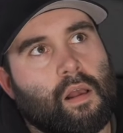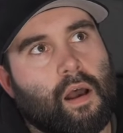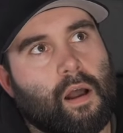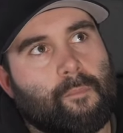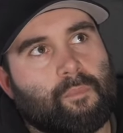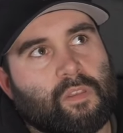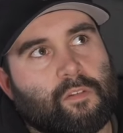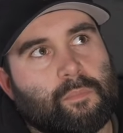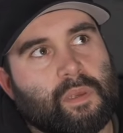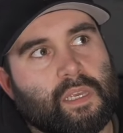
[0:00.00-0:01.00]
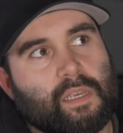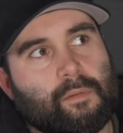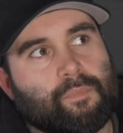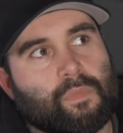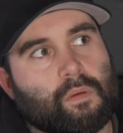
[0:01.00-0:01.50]
meant to be
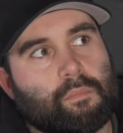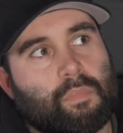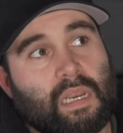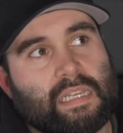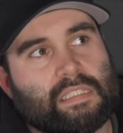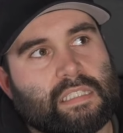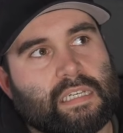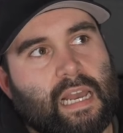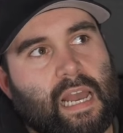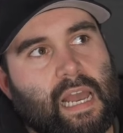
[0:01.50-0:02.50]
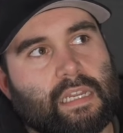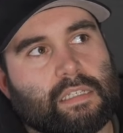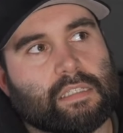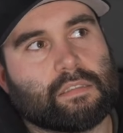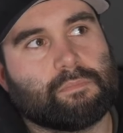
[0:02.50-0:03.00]
policing and,